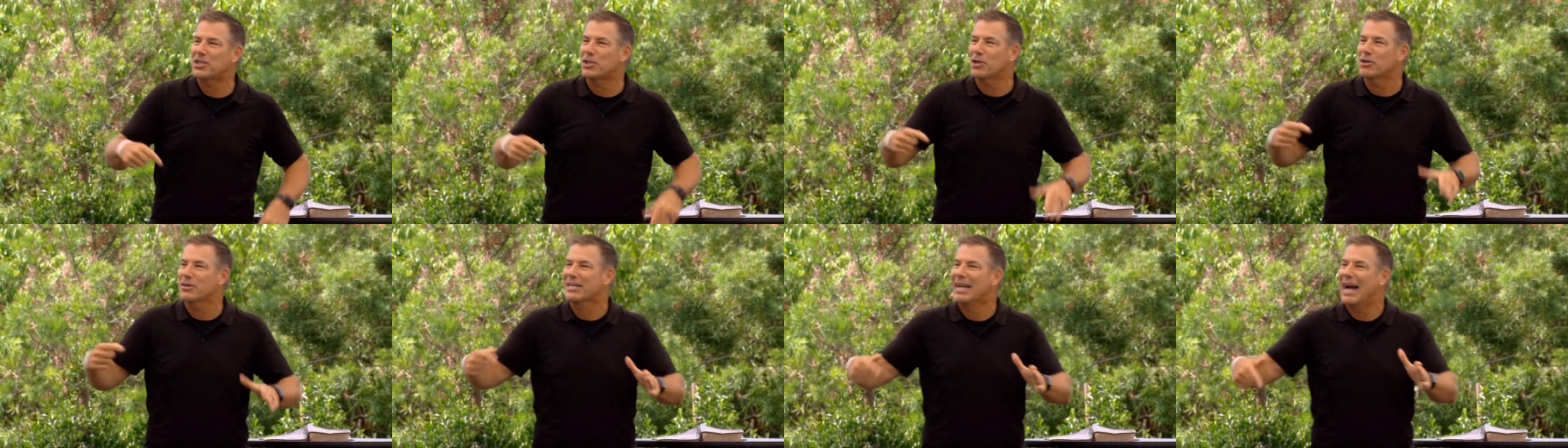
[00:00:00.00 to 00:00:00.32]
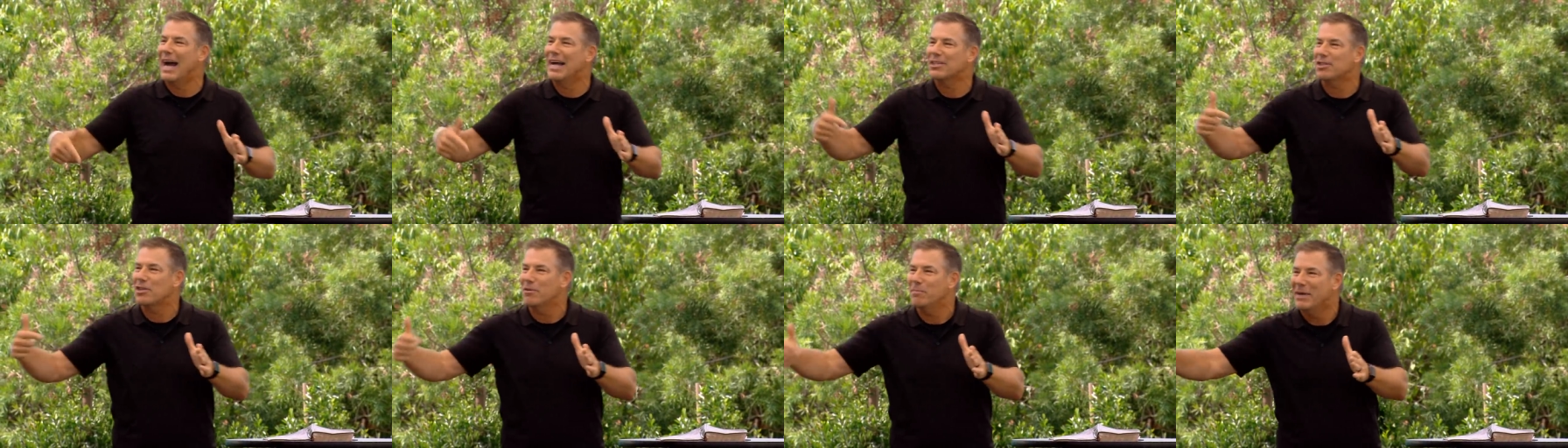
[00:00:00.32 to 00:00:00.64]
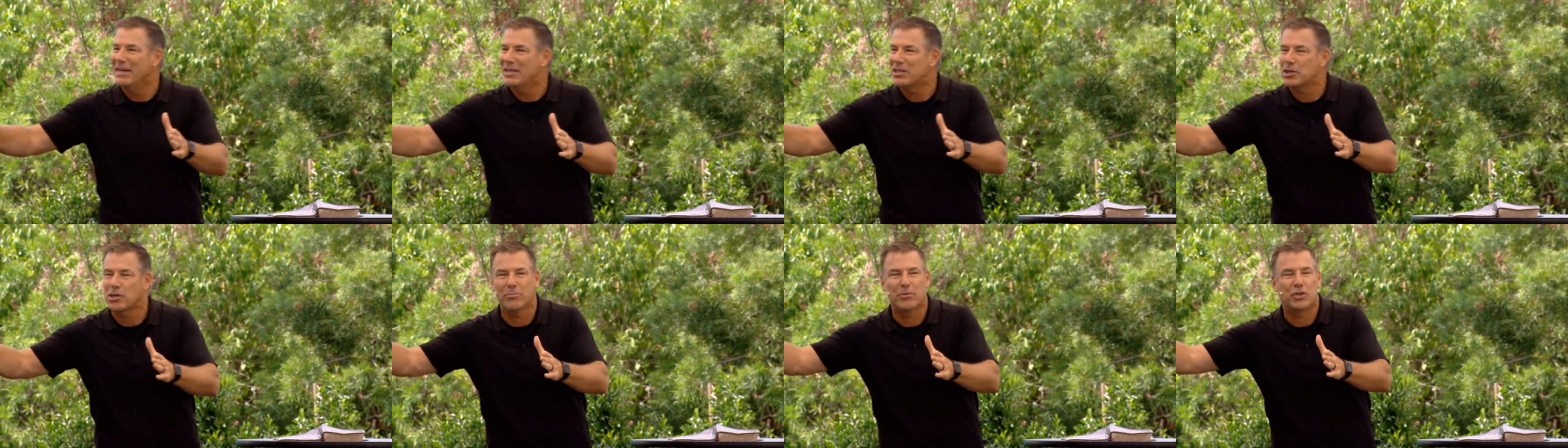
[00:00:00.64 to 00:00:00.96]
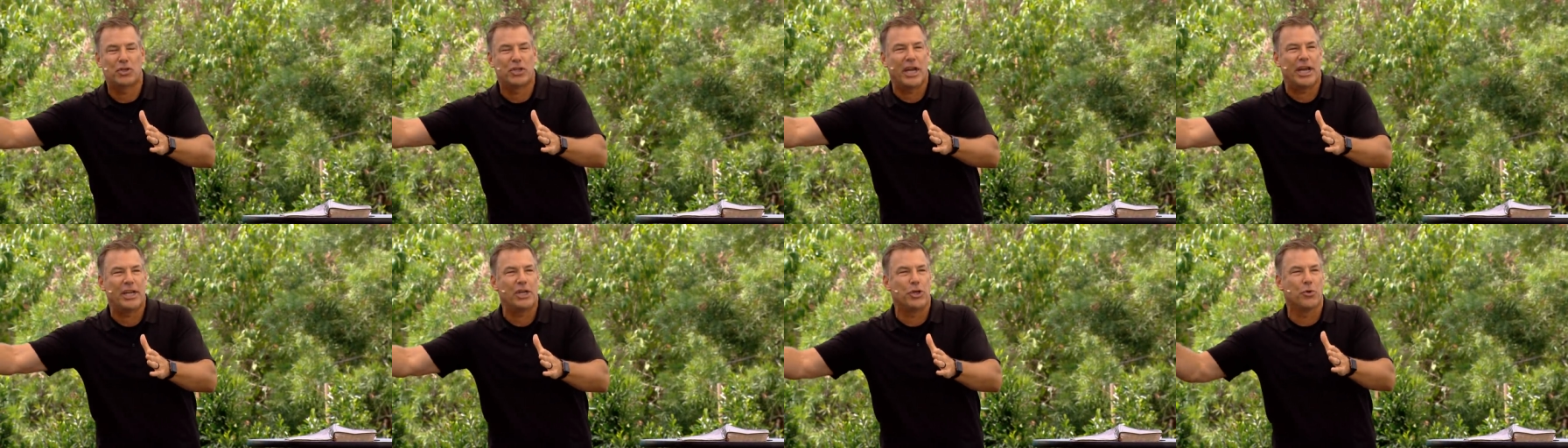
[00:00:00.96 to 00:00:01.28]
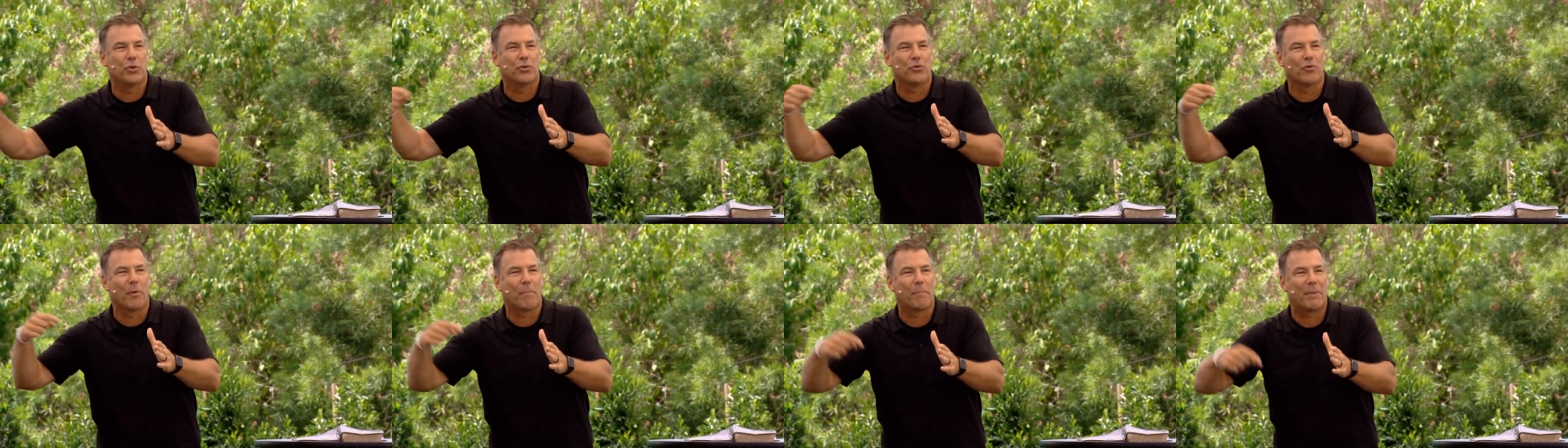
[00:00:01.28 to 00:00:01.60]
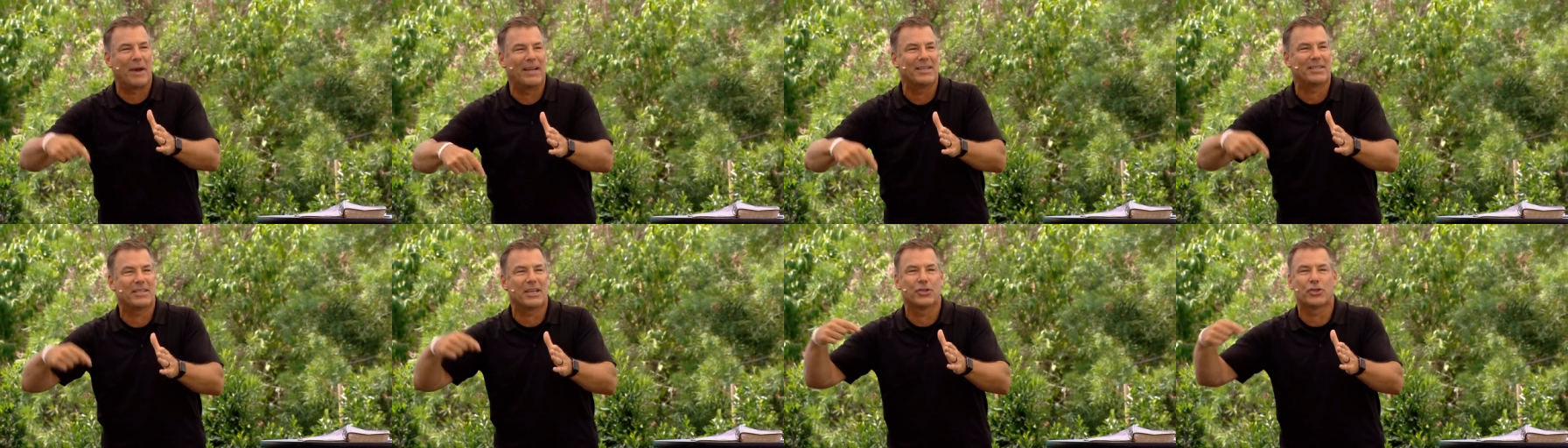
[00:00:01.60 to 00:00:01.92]
there's got to be some genuine
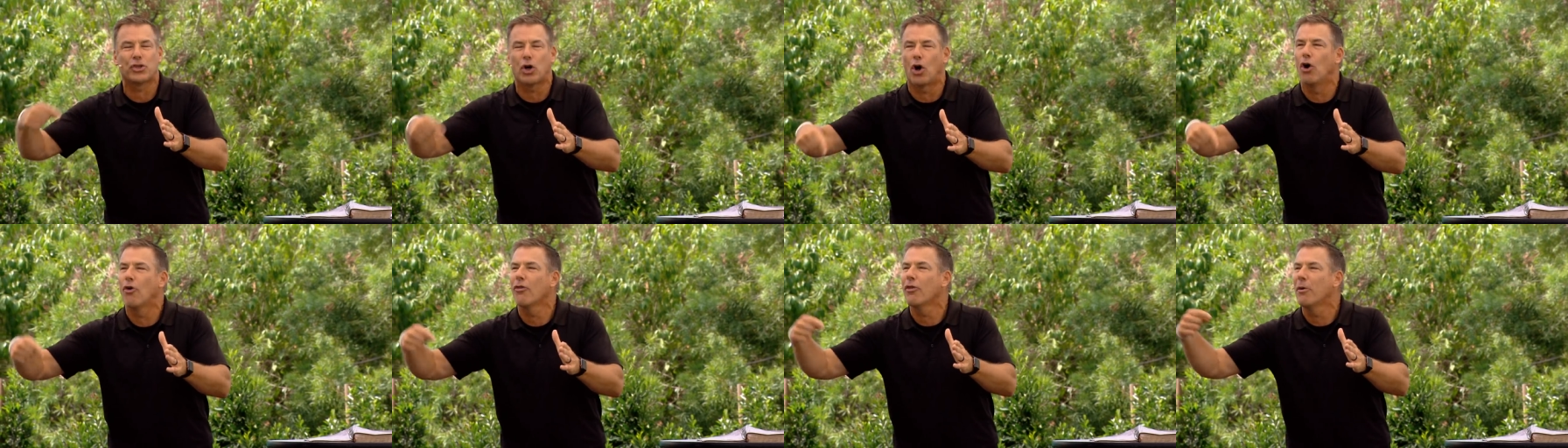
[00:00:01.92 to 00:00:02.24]
repentance on